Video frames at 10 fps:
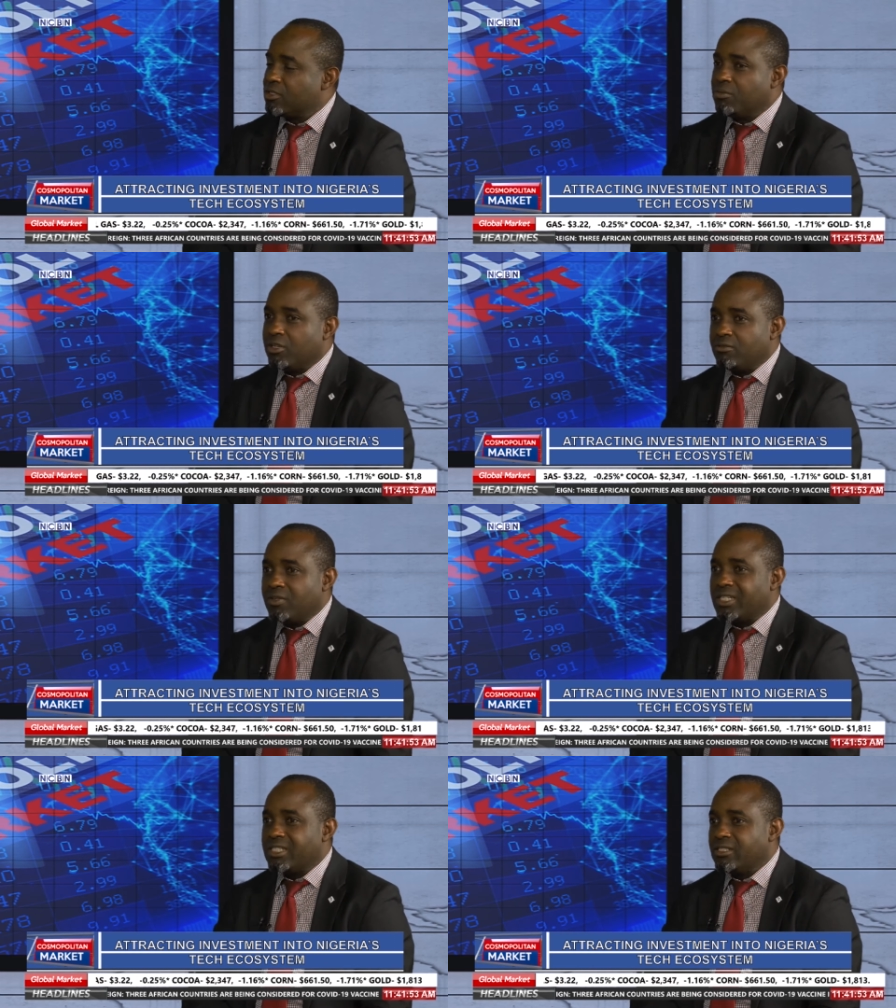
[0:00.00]
they believe
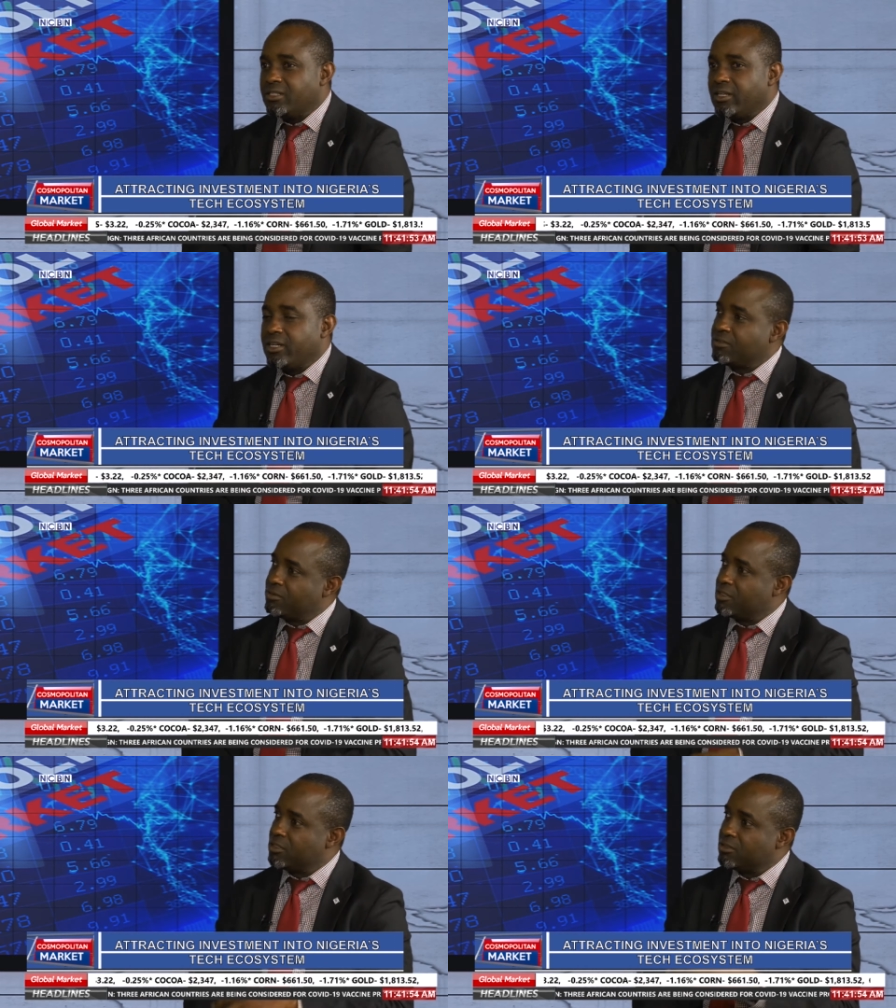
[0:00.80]
that engineer is
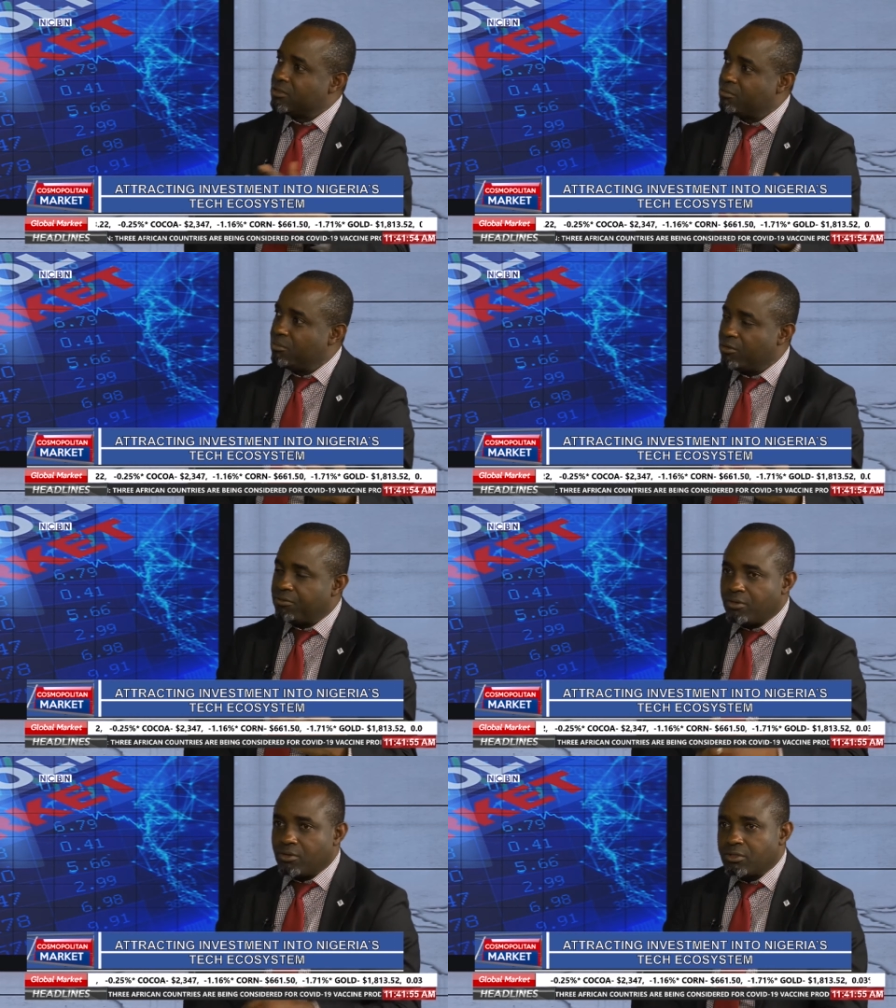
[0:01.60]
for the male
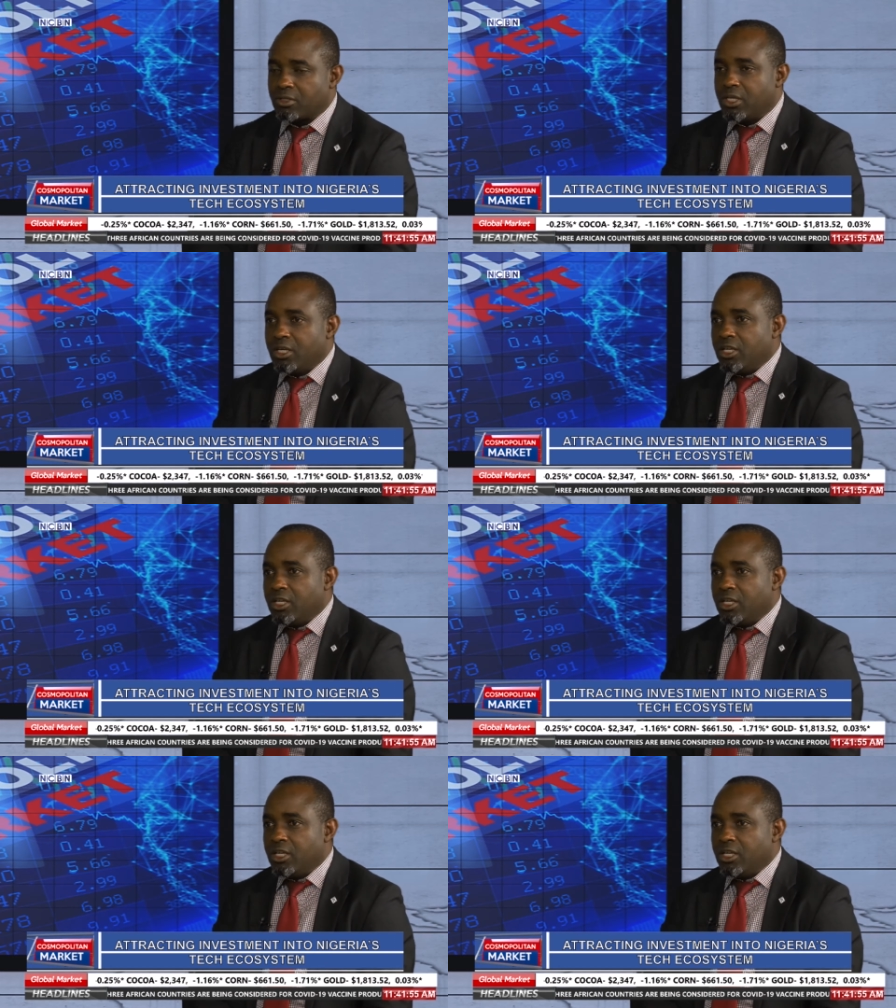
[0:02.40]
folks.